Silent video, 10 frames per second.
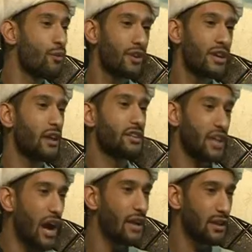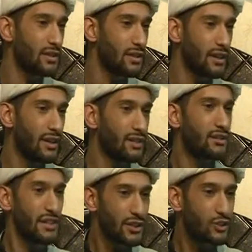over a young child,
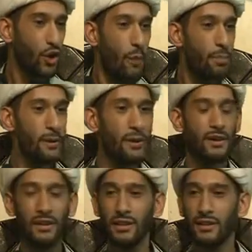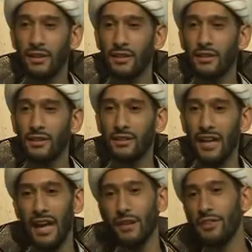so they stop.
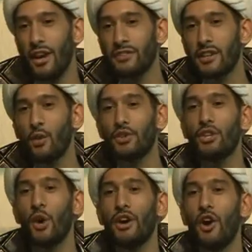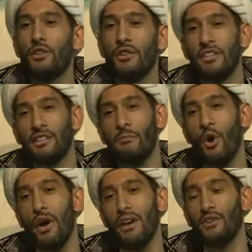Caliph's asking what's going on. There's a
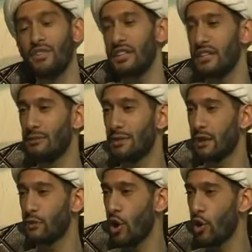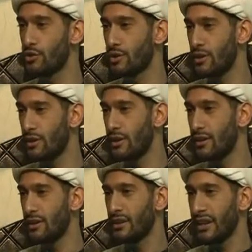boy who's sitting in the middle of the road.
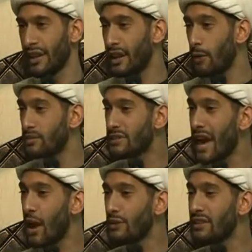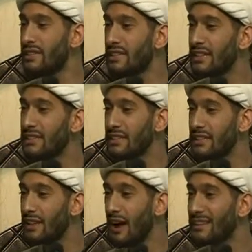He comes down and he sees
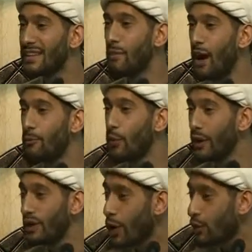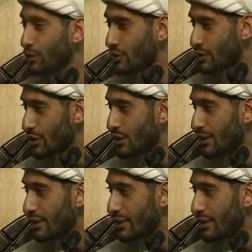it's the 9th Imam who he knows.